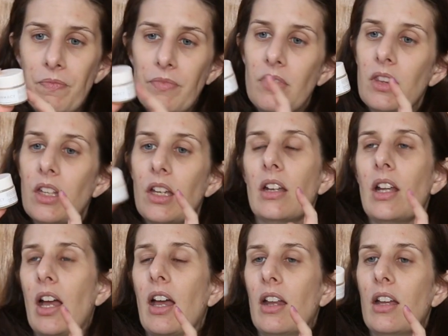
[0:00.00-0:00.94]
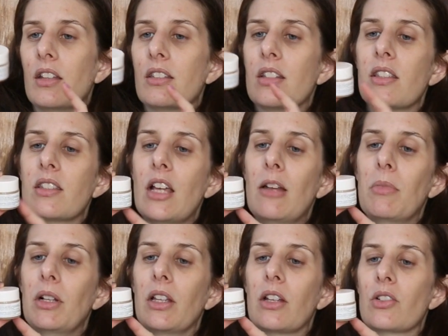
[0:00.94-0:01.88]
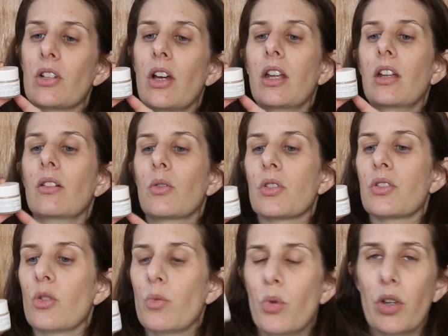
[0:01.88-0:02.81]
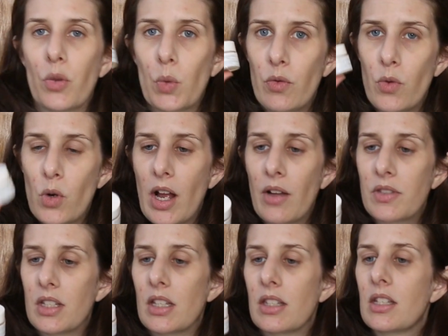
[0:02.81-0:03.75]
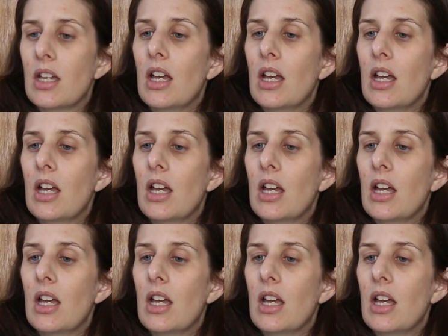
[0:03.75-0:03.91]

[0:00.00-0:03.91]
that it says 10 milliliters on it, or 0.34 ounces.